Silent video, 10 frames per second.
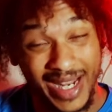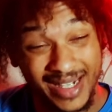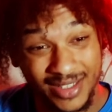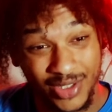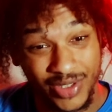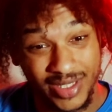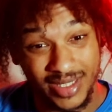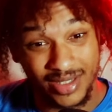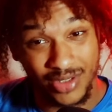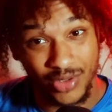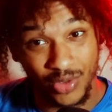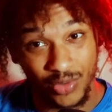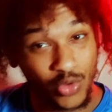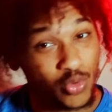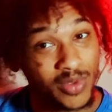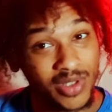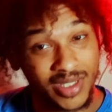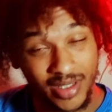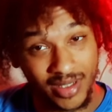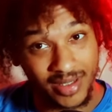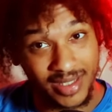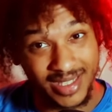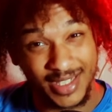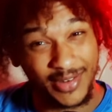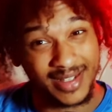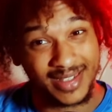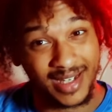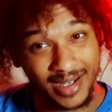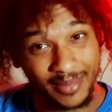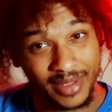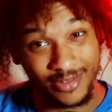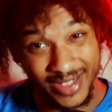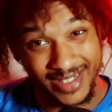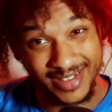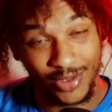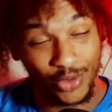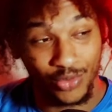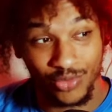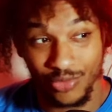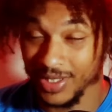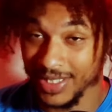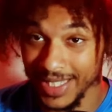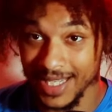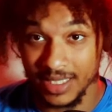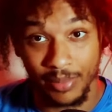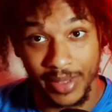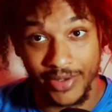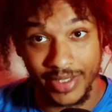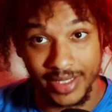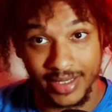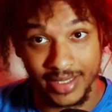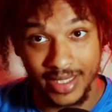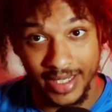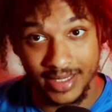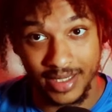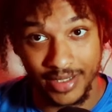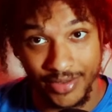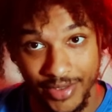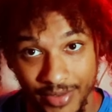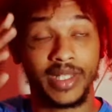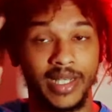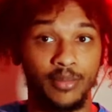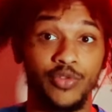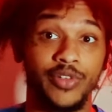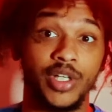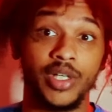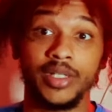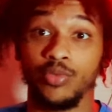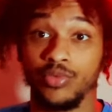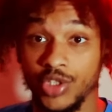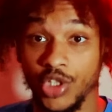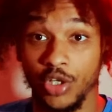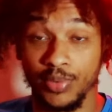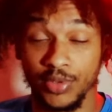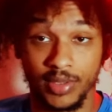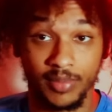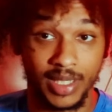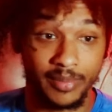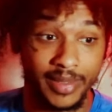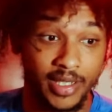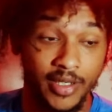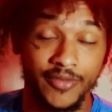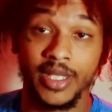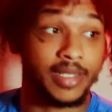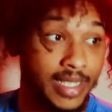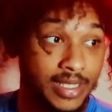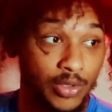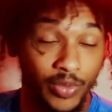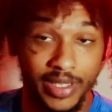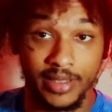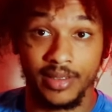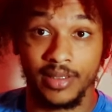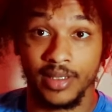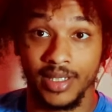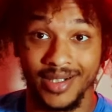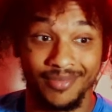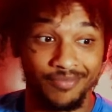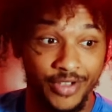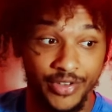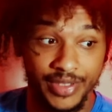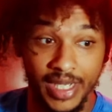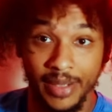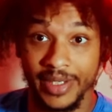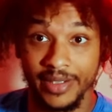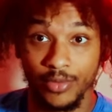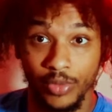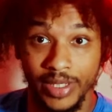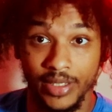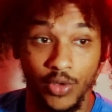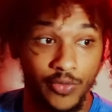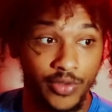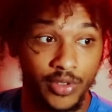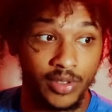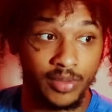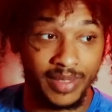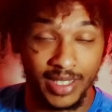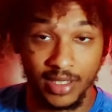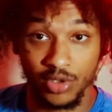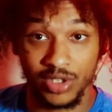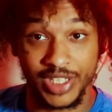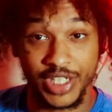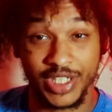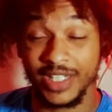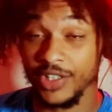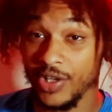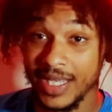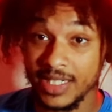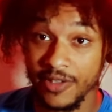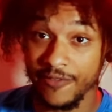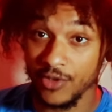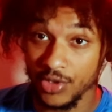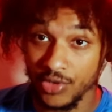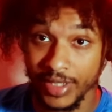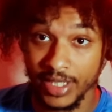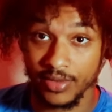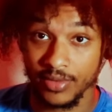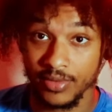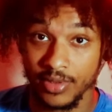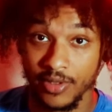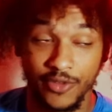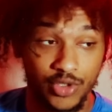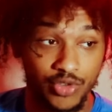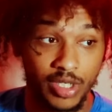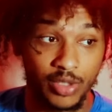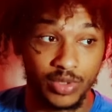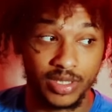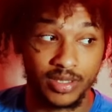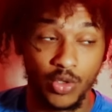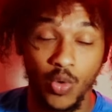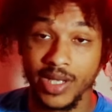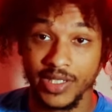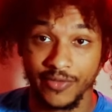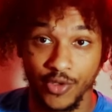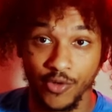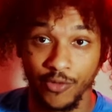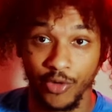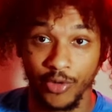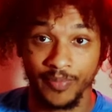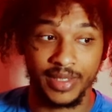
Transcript: and he's 36 years old. Umar's young; he still has time, right? Who really has the merit in this case scenario? Now moving on, Sharabutdin Magomedov got the win, a uh, very dominant win over Mihail Oleksiejczuk. You know, actually the first round, the first round was quite difficult for him.